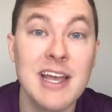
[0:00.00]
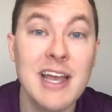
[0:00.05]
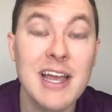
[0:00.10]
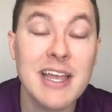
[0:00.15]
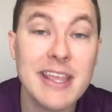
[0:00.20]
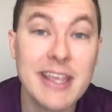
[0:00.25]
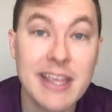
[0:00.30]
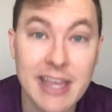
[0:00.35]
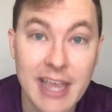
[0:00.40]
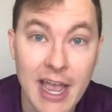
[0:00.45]

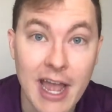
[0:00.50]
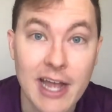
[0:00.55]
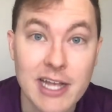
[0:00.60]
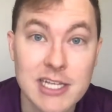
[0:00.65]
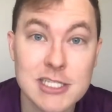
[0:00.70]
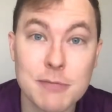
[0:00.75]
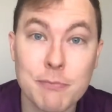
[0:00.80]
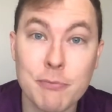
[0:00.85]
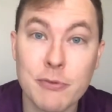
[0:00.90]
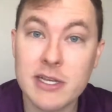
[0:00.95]
Yes.
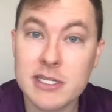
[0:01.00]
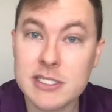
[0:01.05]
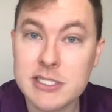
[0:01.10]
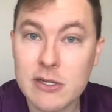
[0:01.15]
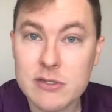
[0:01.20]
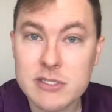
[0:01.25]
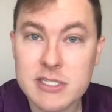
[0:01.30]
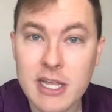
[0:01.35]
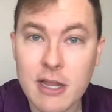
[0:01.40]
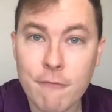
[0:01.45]
Please don't
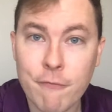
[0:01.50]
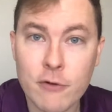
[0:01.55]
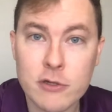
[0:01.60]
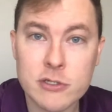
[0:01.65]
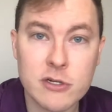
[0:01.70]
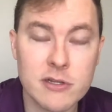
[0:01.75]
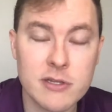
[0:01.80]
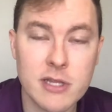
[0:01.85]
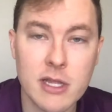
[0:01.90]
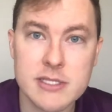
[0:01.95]
take 1
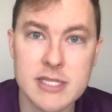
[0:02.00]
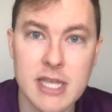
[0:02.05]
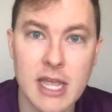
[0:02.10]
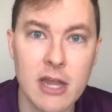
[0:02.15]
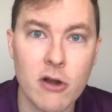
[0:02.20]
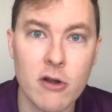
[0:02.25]
Corinthians 8 or